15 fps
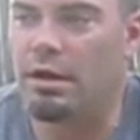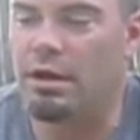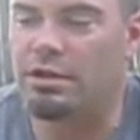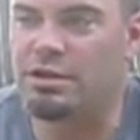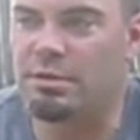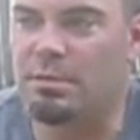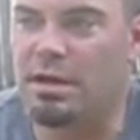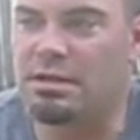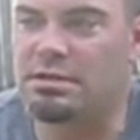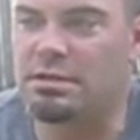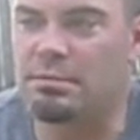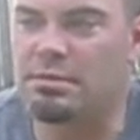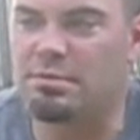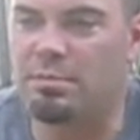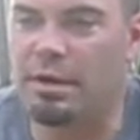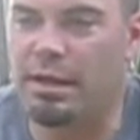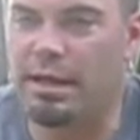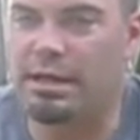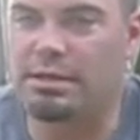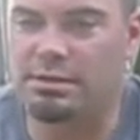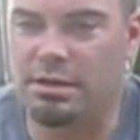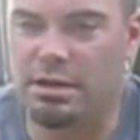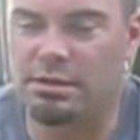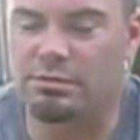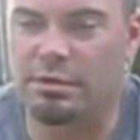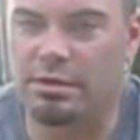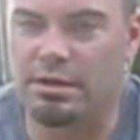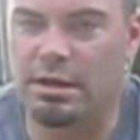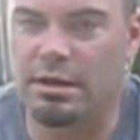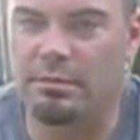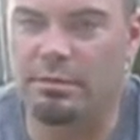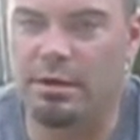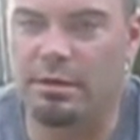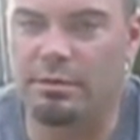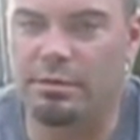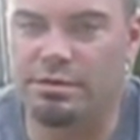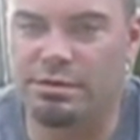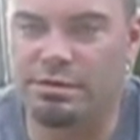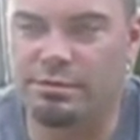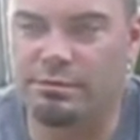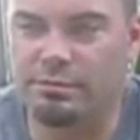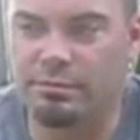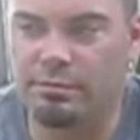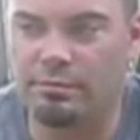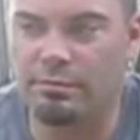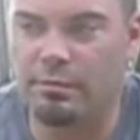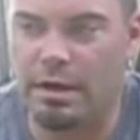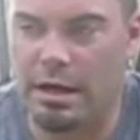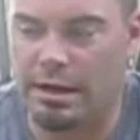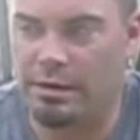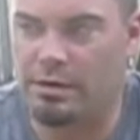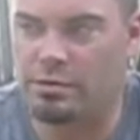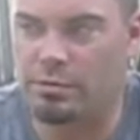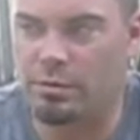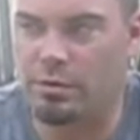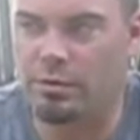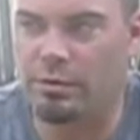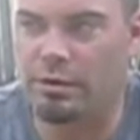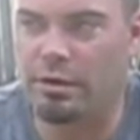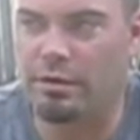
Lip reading: She made some spaghetti sauce one time that was out of this world.